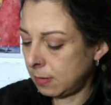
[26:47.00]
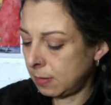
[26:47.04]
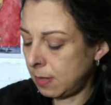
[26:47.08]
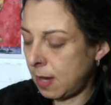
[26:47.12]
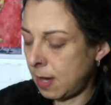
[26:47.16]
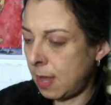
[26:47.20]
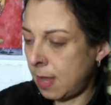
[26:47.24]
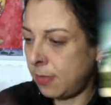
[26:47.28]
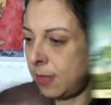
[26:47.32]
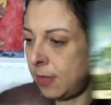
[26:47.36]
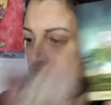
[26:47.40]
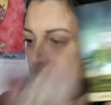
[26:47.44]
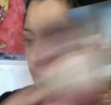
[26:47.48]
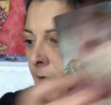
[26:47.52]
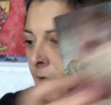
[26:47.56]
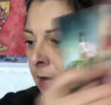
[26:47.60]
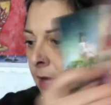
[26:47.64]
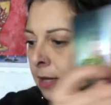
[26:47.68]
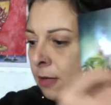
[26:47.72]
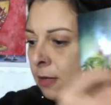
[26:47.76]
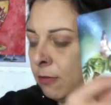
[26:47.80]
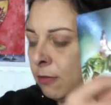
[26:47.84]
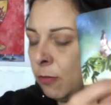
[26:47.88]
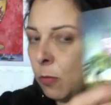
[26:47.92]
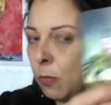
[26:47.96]
And the 9
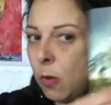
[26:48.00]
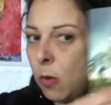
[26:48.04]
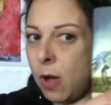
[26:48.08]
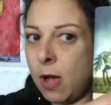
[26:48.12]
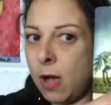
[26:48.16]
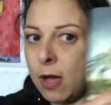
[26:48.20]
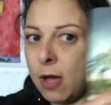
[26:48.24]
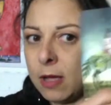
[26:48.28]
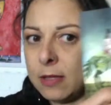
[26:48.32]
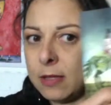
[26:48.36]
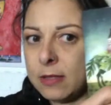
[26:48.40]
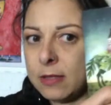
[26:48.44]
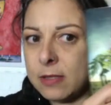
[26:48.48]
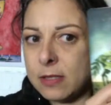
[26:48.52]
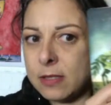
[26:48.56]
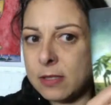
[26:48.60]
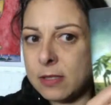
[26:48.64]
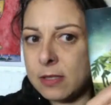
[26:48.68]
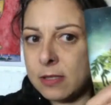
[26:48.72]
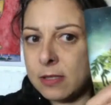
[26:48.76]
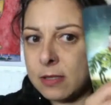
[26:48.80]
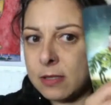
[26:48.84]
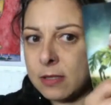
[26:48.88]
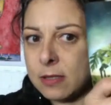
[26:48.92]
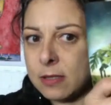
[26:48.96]
of Wands.